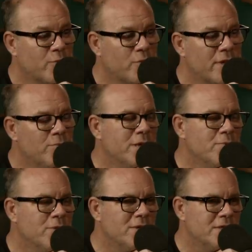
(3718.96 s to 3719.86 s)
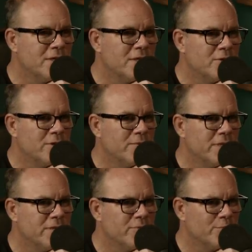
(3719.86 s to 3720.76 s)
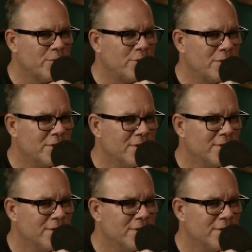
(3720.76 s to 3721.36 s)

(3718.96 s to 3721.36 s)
When I bring bread, do you think he'll give me a different bowl?